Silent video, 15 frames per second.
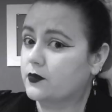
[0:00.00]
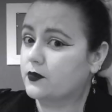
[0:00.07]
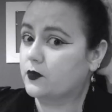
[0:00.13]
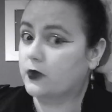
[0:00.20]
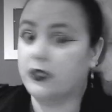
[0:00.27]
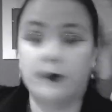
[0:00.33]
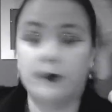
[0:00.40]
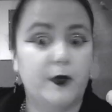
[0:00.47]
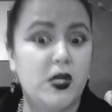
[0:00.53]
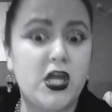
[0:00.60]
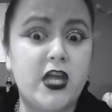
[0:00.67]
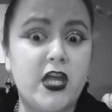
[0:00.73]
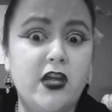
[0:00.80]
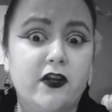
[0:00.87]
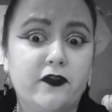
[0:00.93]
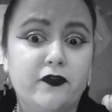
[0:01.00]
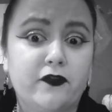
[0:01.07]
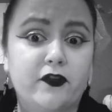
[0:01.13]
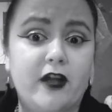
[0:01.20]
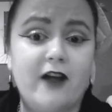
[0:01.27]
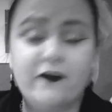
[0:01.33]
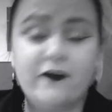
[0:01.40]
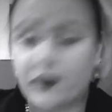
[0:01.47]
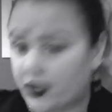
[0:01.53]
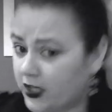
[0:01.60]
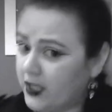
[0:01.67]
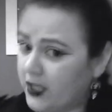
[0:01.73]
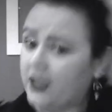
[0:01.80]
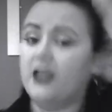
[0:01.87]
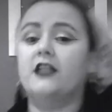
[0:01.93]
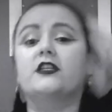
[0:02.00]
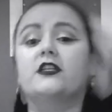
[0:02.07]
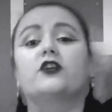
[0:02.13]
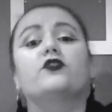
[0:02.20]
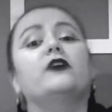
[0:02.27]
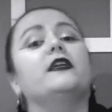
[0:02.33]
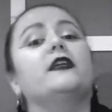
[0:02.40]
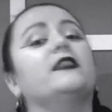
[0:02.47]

Will it be here forever to greet